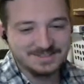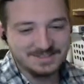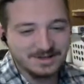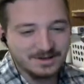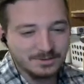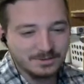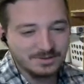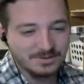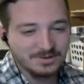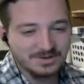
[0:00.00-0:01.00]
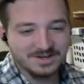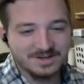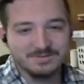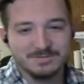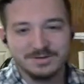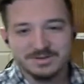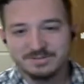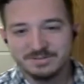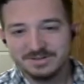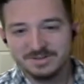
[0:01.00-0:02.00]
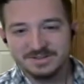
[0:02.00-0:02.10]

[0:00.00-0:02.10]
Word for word: I know we do not have much, but